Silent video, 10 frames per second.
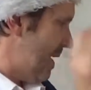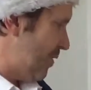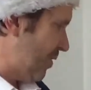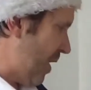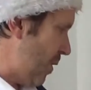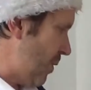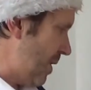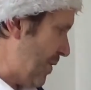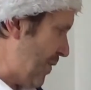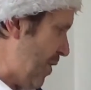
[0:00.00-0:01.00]
So
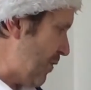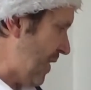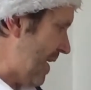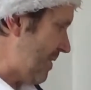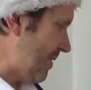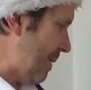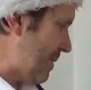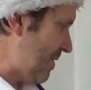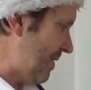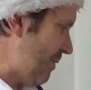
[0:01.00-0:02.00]
Thursday,
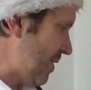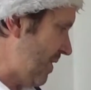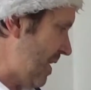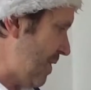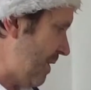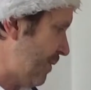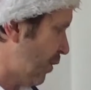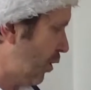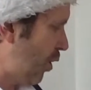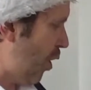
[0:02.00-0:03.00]
December the 17th
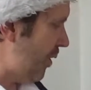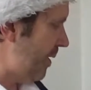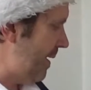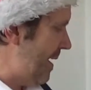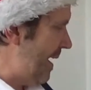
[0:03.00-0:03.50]
has gone.